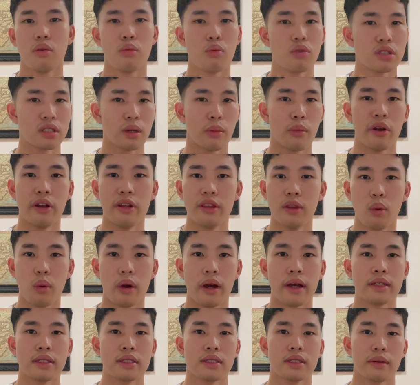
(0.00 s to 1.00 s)
somewhere in the
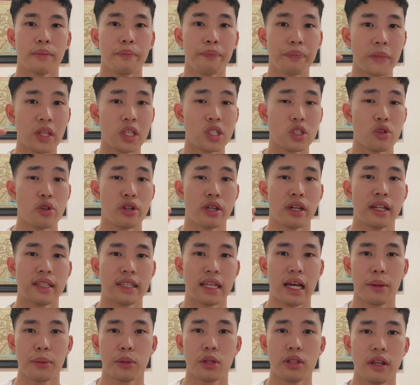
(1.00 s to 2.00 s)
West. So you can
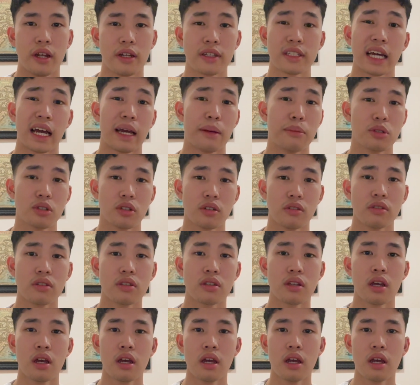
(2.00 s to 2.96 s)
adapt to their time zones.